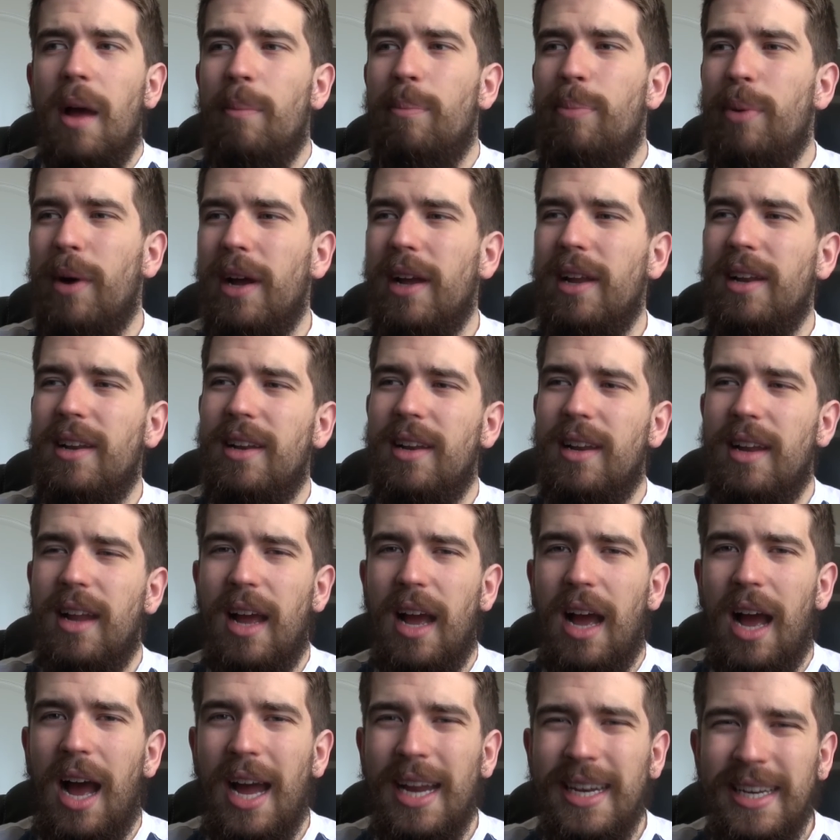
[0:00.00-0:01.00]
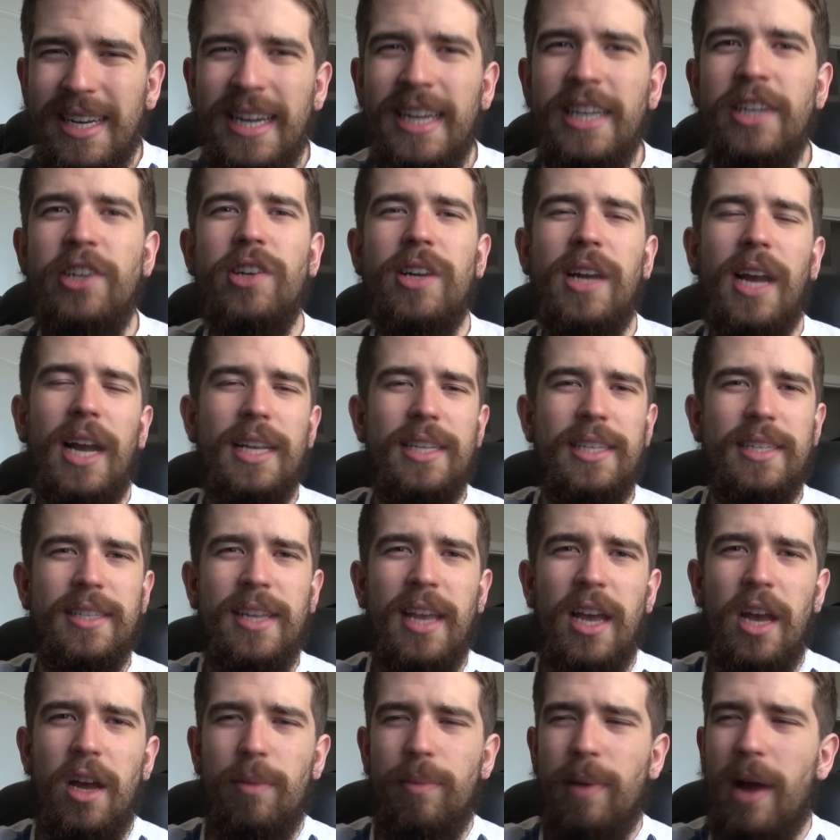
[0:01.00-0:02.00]
But I need your guys'
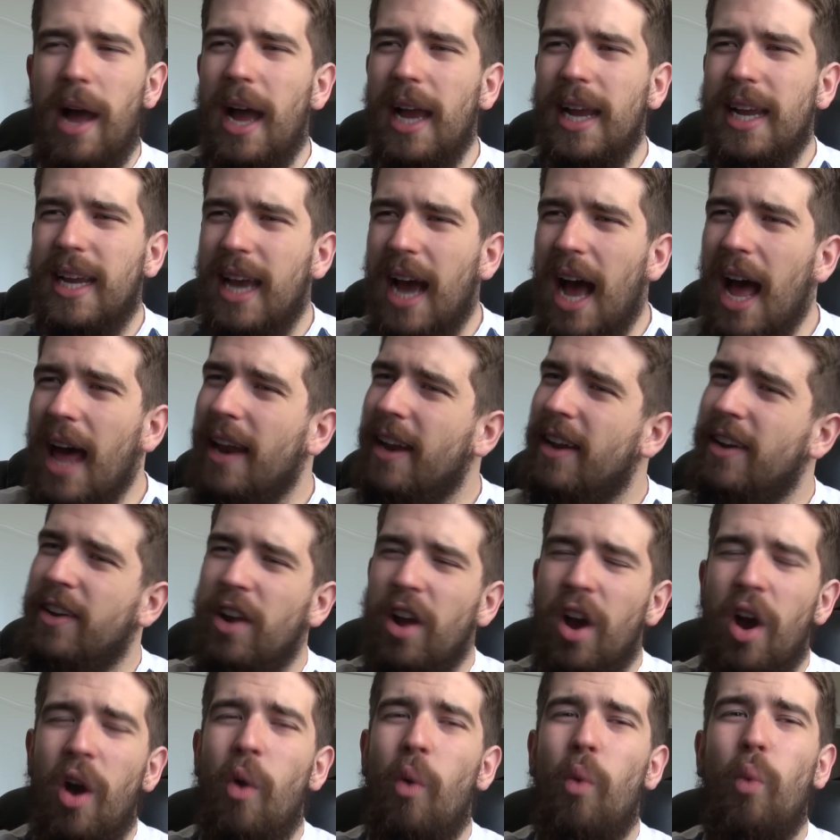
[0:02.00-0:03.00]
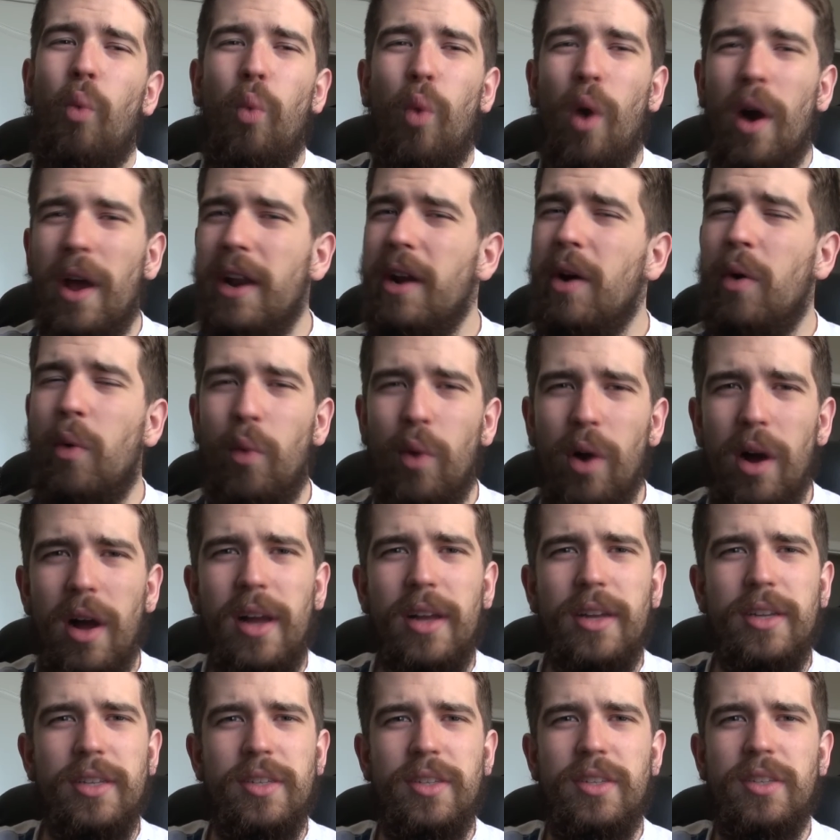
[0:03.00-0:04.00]
help. I gotta know what it
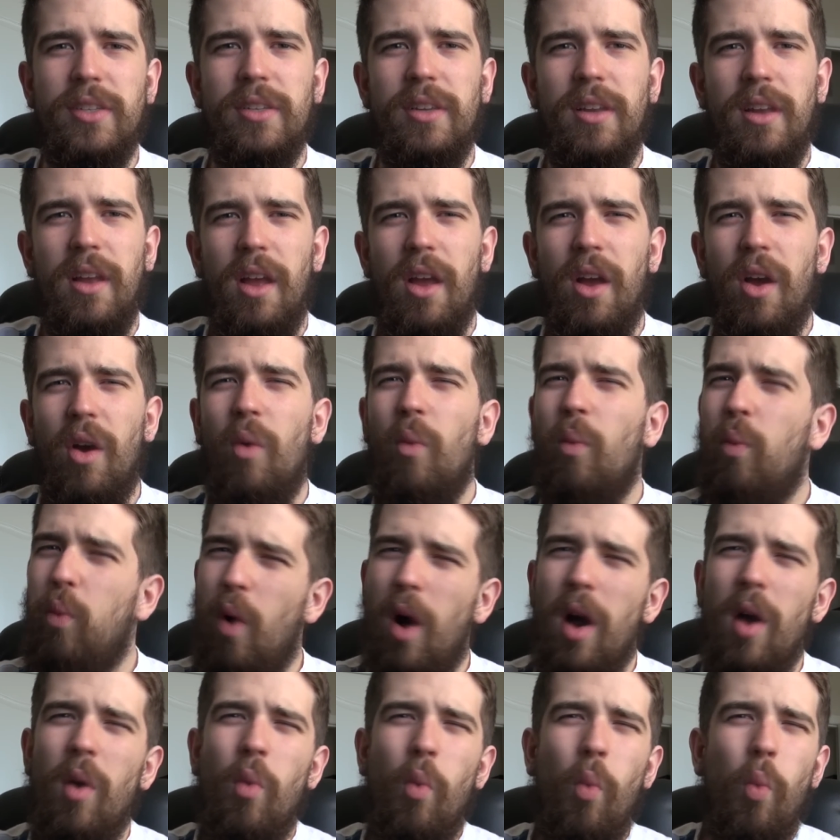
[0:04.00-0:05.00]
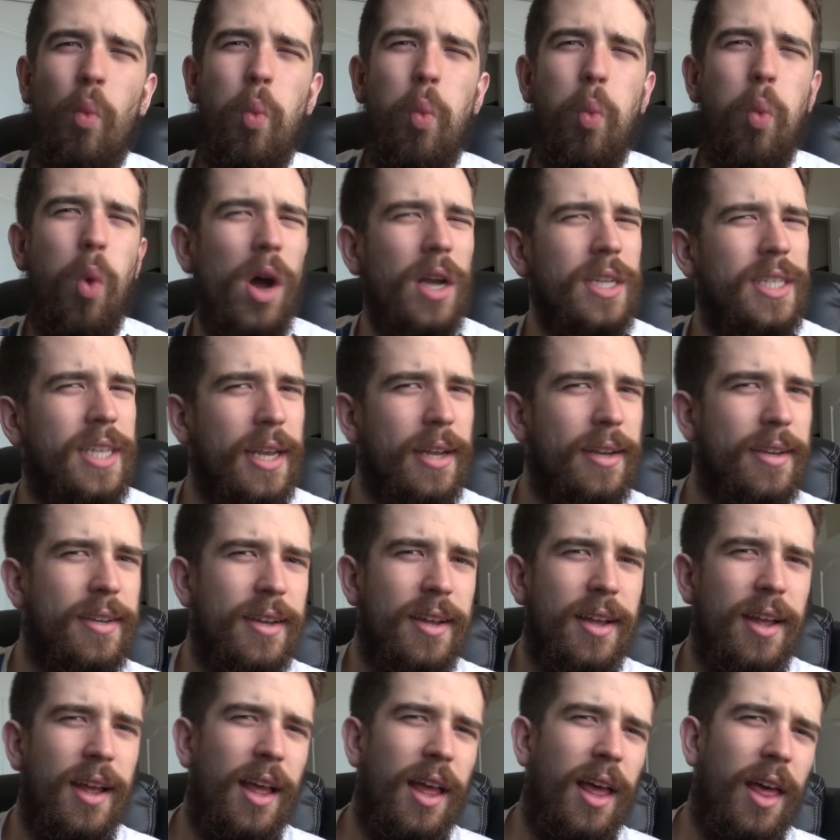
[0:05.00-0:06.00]
was. What was it
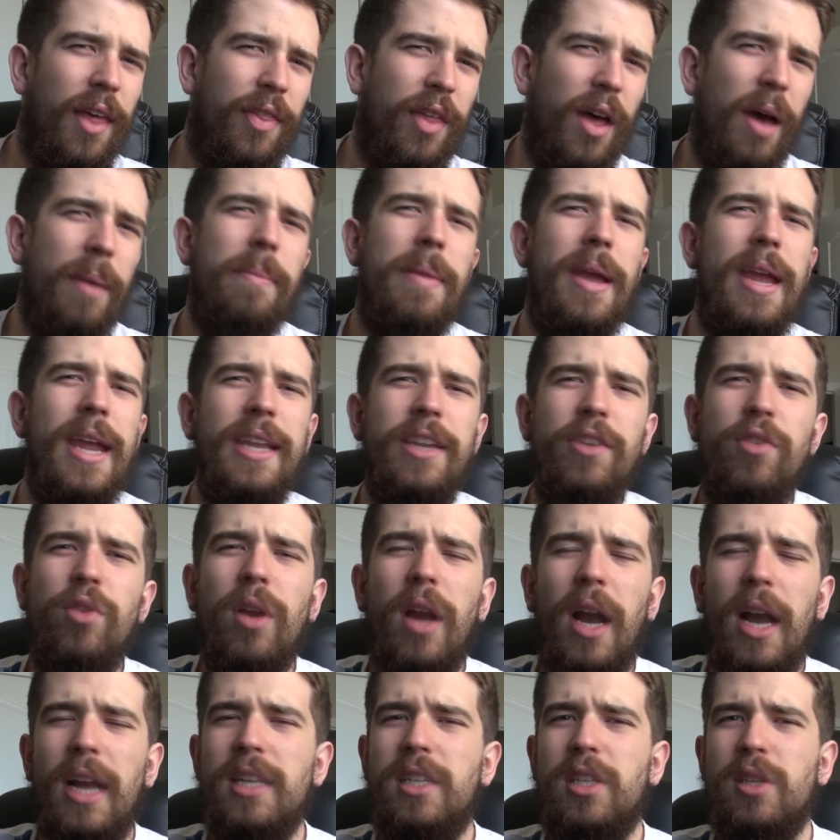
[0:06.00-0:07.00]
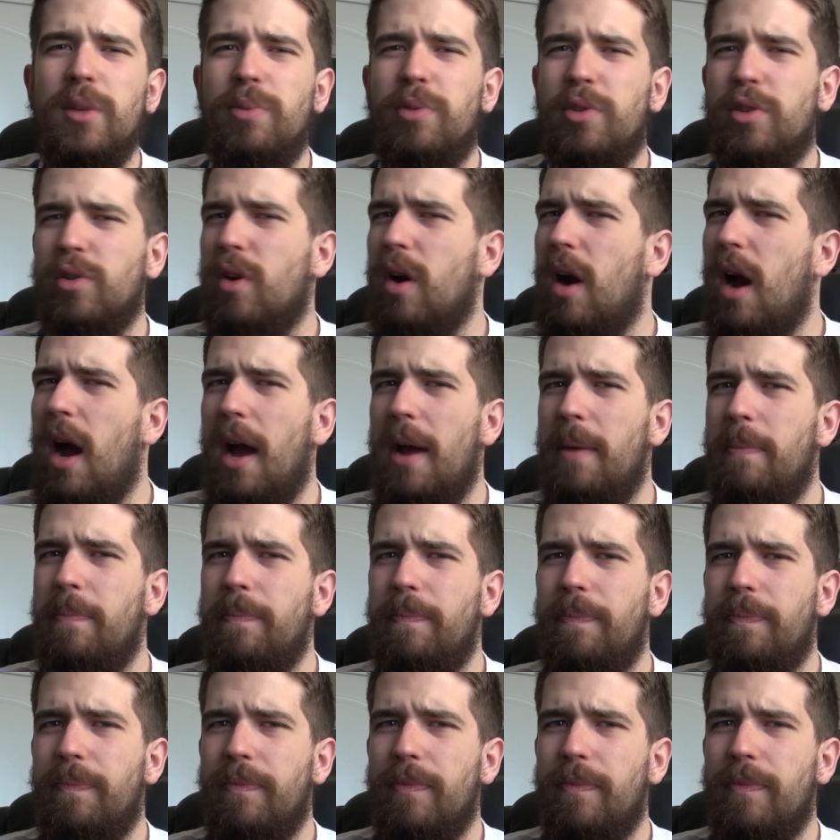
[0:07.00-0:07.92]
that made you guys subscribe?